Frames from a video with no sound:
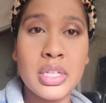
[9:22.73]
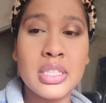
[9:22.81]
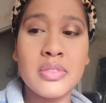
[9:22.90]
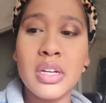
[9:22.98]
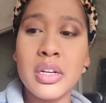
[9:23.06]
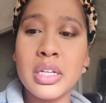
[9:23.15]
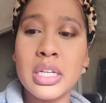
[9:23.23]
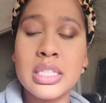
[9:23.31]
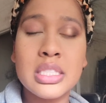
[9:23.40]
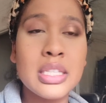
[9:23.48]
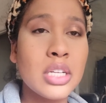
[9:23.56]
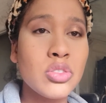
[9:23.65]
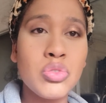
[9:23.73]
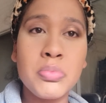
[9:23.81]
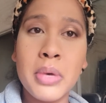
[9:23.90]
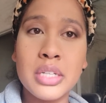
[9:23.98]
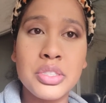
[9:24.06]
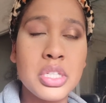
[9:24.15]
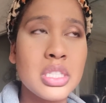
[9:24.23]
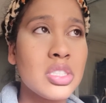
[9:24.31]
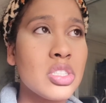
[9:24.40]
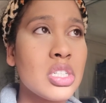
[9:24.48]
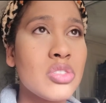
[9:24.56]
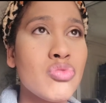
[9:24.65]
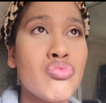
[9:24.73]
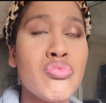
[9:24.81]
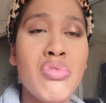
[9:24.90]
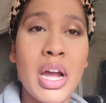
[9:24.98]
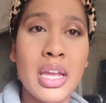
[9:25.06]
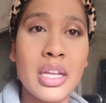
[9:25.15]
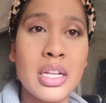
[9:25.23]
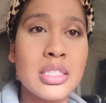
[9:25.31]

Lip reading: It's not too much. It's just right.